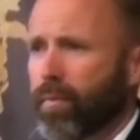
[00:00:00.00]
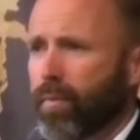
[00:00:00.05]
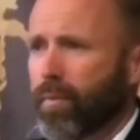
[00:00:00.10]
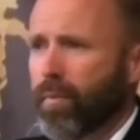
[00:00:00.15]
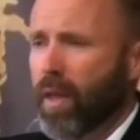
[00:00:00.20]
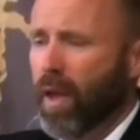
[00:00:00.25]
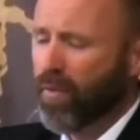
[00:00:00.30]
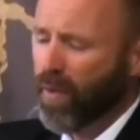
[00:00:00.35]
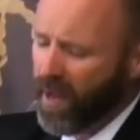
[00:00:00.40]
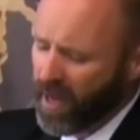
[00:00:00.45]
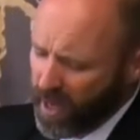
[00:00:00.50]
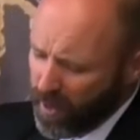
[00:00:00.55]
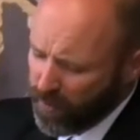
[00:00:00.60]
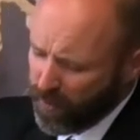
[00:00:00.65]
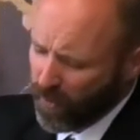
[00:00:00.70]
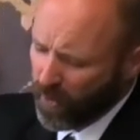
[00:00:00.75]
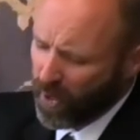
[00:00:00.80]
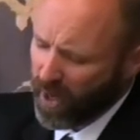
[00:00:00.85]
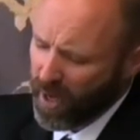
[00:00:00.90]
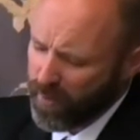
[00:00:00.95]
If He can
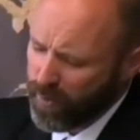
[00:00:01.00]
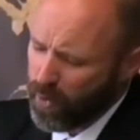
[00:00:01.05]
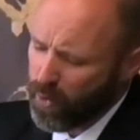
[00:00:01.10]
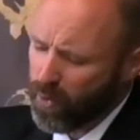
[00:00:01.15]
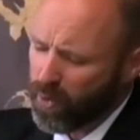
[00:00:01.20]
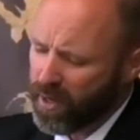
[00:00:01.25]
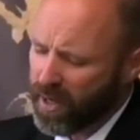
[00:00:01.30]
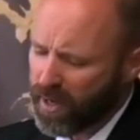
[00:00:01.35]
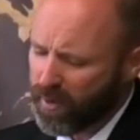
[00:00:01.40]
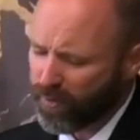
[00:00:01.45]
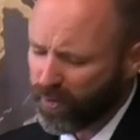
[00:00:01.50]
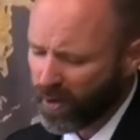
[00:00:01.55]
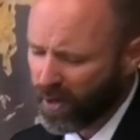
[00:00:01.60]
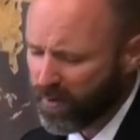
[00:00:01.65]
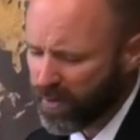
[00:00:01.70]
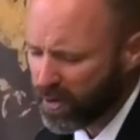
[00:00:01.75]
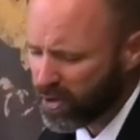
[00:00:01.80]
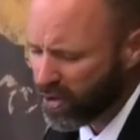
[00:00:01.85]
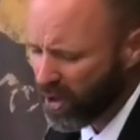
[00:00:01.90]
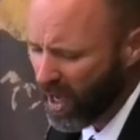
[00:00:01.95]
forgive you, you need to
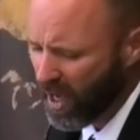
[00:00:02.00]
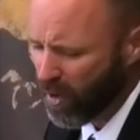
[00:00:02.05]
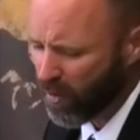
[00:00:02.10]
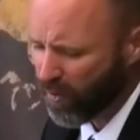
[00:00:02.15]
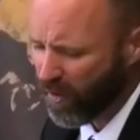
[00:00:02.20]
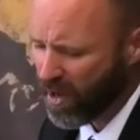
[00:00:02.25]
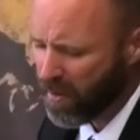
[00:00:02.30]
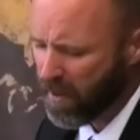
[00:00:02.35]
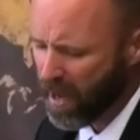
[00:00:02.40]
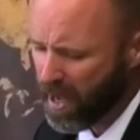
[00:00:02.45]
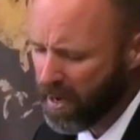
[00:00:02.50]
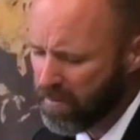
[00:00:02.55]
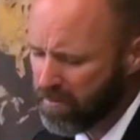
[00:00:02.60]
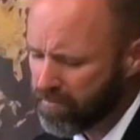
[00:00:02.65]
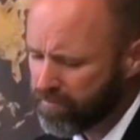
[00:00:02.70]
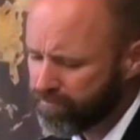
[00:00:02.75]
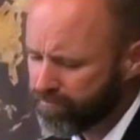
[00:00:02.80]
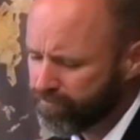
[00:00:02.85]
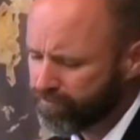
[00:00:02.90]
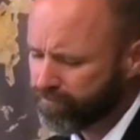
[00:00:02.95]
forgive yourself. Amen?
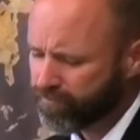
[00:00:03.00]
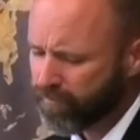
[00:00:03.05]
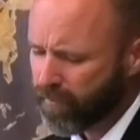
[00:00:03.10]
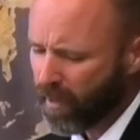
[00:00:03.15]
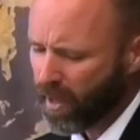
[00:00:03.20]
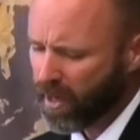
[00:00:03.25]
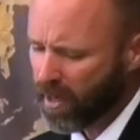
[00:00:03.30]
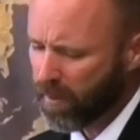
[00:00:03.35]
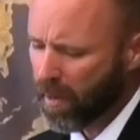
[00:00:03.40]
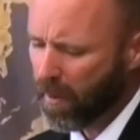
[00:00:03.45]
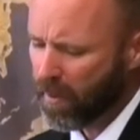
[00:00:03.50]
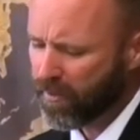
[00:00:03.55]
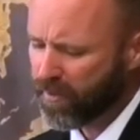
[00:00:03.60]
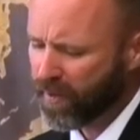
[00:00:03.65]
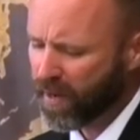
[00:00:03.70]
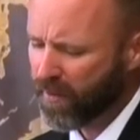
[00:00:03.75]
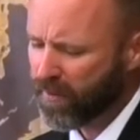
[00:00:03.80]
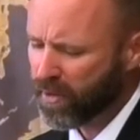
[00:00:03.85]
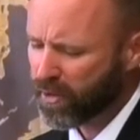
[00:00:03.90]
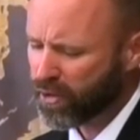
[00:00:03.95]
You need to be able to
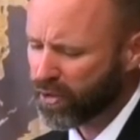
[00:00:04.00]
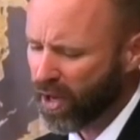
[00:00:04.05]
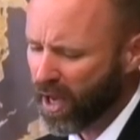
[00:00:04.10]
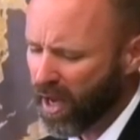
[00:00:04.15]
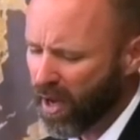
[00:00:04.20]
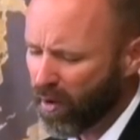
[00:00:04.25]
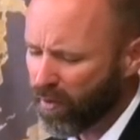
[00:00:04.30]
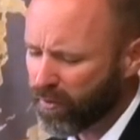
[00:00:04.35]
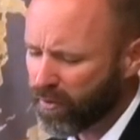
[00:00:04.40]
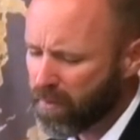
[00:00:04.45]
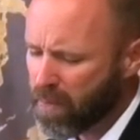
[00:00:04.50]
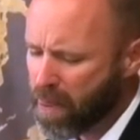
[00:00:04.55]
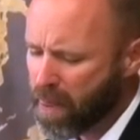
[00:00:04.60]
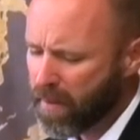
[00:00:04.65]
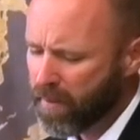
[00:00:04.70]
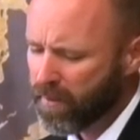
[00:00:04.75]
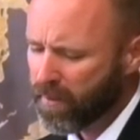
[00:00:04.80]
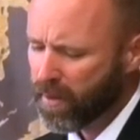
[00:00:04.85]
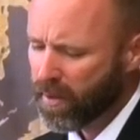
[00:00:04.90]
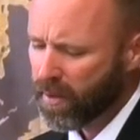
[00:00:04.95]
forgive yourself.
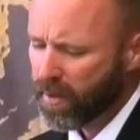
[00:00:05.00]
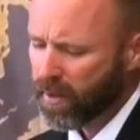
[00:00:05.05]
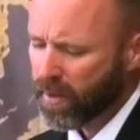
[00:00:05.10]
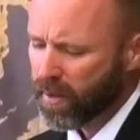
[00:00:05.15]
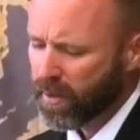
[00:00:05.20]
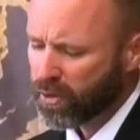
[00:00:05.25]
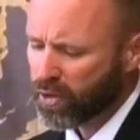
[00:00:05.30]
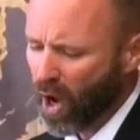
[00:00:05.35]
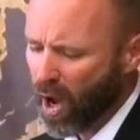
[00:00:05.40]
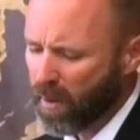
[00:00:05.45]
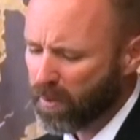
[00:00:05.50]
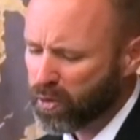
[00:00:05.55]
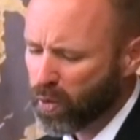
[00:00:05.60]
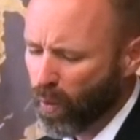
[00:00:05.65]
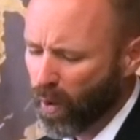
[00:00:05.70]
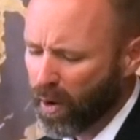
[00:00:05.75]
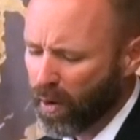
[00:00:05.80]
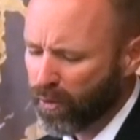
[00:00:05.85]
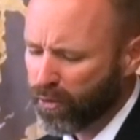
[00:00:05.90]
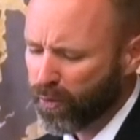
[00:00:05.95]
Psalms
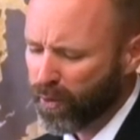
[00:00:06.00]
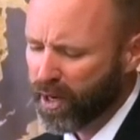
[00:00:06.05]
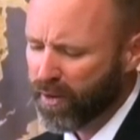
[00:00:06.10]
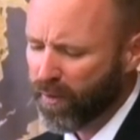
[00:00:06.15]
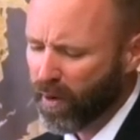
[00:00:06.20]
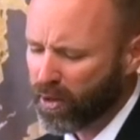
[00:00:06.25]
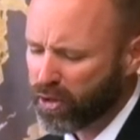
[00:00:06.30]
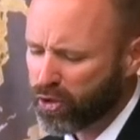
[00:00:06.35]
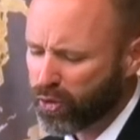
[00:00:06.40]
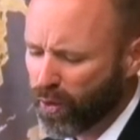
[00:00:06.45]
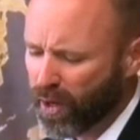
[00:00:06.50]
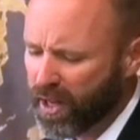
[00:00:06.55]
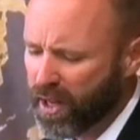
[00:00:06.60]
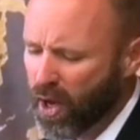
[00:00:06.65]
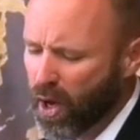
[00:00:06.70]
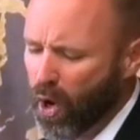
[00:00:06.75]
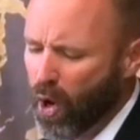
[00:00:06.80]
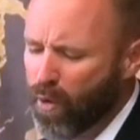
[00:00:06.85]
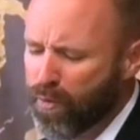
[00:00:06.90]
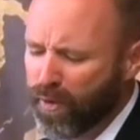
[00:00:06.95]
103, verse 3
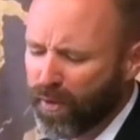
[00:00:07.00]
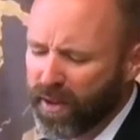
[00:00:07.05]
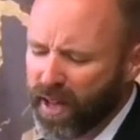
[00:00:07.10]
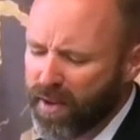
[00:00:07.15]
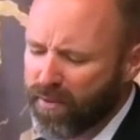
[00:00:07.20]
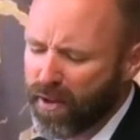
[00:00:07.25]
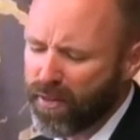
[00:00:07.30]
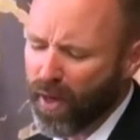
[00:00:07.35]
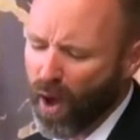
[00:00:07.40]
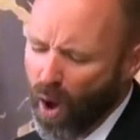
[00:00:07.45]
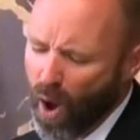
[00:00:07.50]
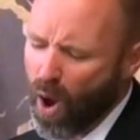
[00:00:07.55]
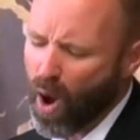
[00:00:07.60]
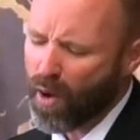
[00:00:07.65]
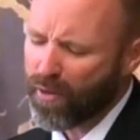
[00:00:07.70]
Who forgiveth all